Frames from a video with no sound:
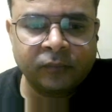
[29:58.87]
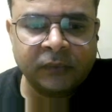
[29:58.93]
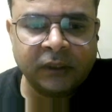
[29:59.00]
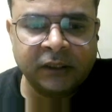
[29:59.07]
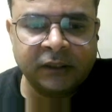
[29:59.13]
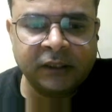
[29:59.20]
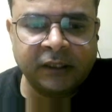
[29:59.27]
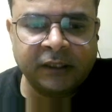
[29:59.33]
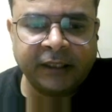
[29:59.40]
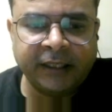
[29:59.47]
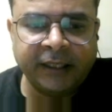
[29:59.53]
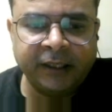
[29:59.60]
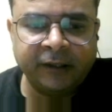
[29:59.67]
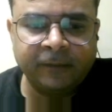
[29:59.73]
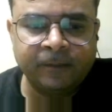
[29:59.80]
is it
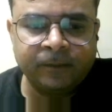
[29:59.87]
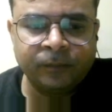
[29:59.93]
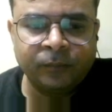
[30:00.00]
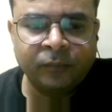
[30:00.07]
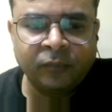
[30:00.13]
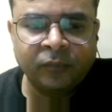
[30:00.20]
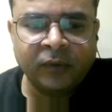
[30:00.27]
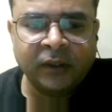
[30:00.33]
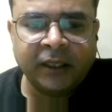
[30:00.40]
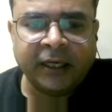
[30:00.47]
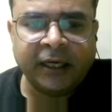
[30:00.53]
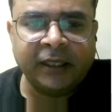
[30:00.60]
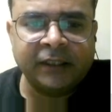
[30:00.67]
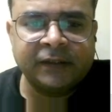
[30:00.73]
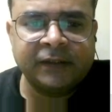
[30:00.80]
right?
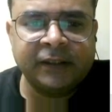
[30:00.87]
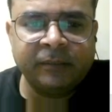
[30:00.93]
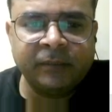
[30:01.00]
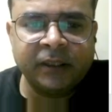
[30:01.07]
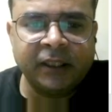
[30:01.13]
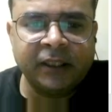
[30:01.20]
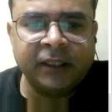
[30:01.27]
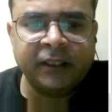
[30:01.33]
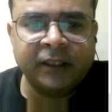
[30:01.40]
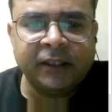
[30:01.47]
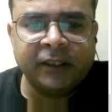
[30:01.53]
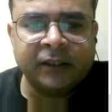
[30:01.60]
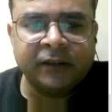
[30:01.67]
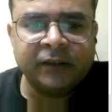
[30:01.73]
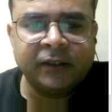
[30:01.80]
And similarly,
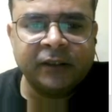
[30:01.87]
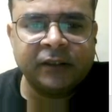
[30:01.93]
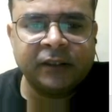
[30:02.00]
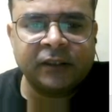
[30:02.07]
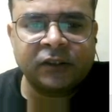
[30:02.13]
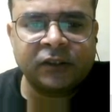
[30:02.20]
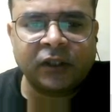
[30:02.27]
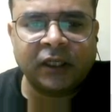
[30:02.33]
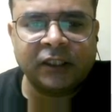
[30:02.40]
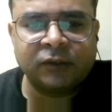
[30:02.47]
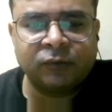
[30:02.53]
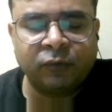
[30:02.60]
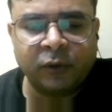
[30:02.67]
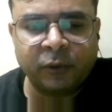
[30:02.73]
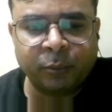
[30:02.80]
this is
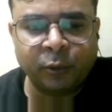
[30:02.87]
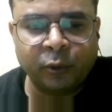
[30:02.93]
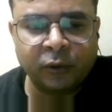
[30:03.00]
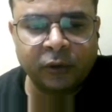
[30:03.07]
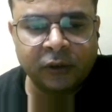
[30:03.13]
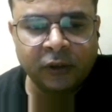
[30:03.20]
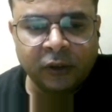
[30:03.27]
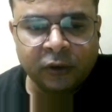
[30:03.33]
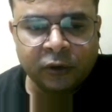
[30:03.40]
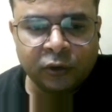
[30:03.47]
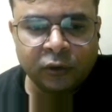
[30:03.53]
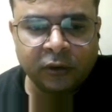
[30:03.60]
transfer port, so